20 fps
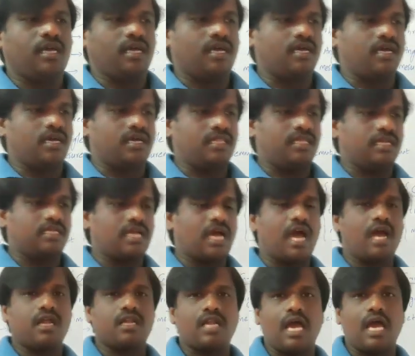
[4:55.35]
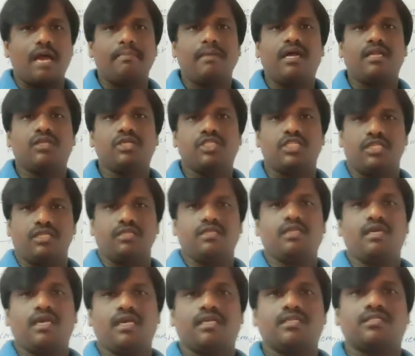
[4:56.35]
Ramanujan
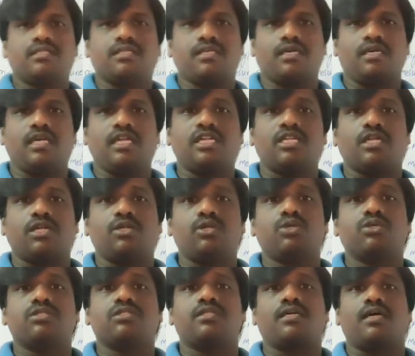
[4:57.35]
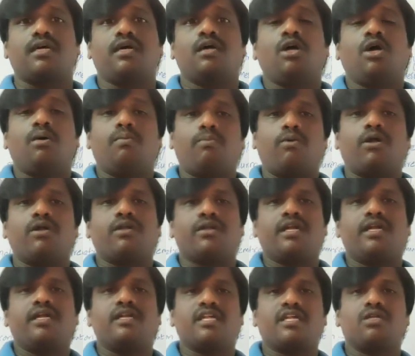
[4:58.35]
has introduced the
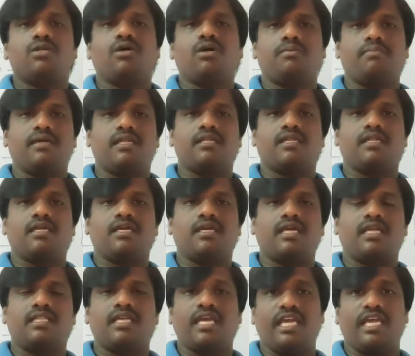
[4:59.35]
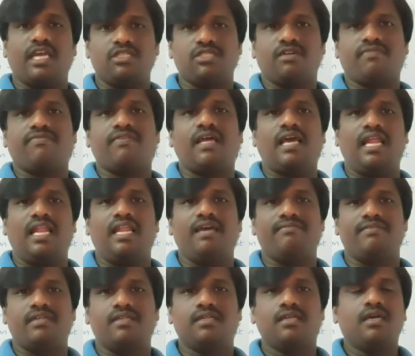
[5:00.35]
modern trigonometry at the age of
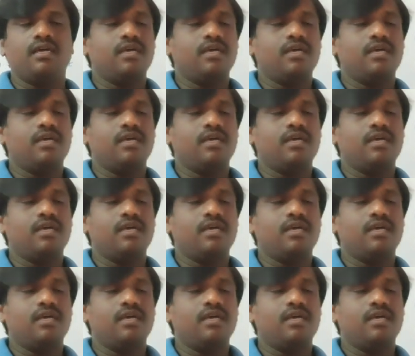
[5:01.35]
11.